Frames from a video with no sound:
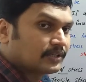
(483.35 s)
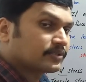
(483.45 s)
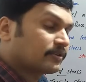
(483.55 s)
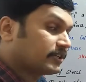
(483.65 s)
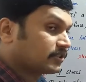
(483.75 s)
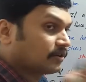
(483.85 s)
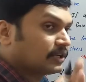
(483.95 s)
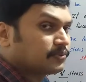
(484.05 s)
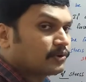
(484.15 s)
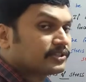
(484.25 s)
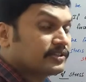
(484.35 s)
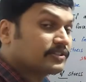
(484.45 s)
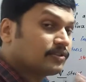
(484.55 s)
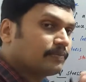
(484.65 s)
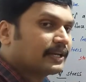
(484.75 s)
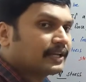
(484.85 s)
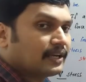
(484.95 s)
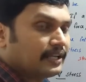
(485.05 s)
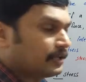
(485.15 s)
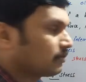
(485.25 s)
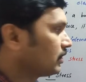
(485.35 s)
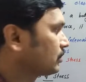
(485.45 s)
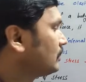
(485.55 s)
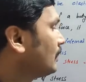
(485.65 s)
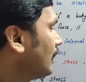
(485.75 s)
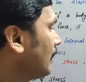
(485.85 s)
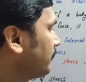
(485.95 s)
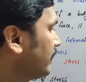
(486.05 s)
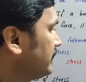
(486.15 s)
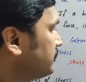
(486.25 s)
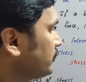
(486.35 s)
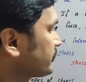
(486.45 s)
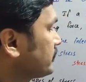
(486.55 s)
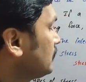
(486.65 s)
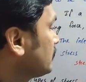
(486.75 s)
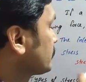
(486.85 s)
So restoring force is numerically equal to applied force.